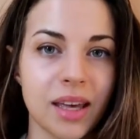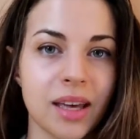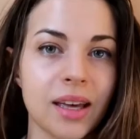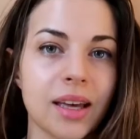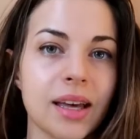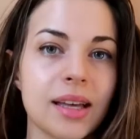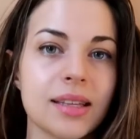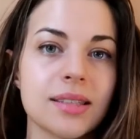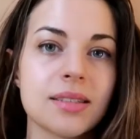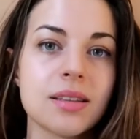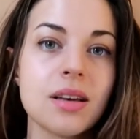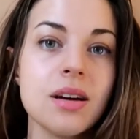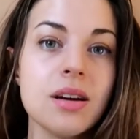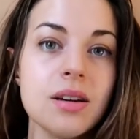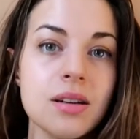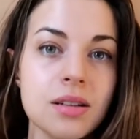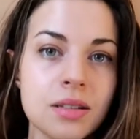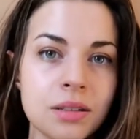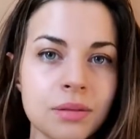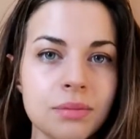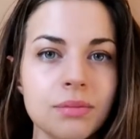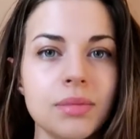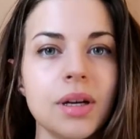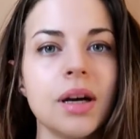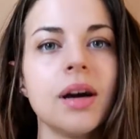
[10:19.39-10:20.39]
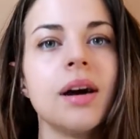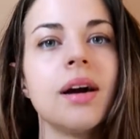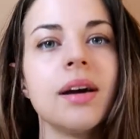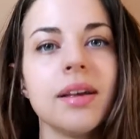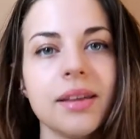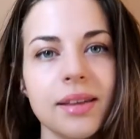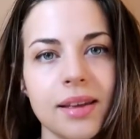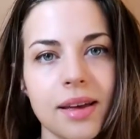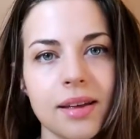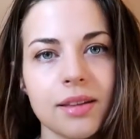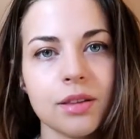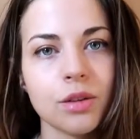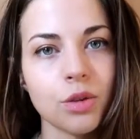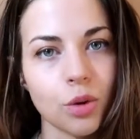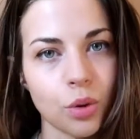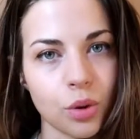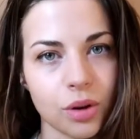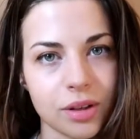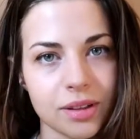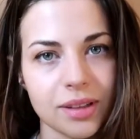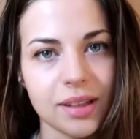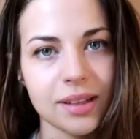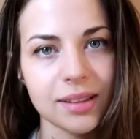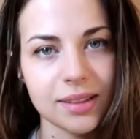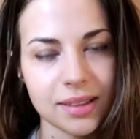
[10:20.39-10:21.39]
thing as îmi e
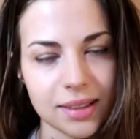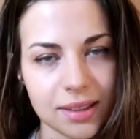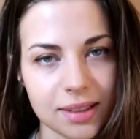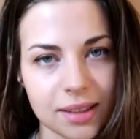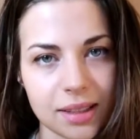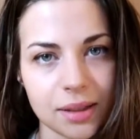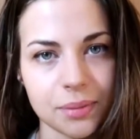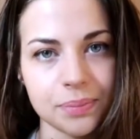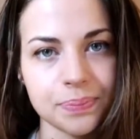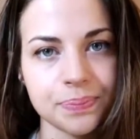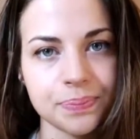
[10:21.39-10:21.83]
dor de tine.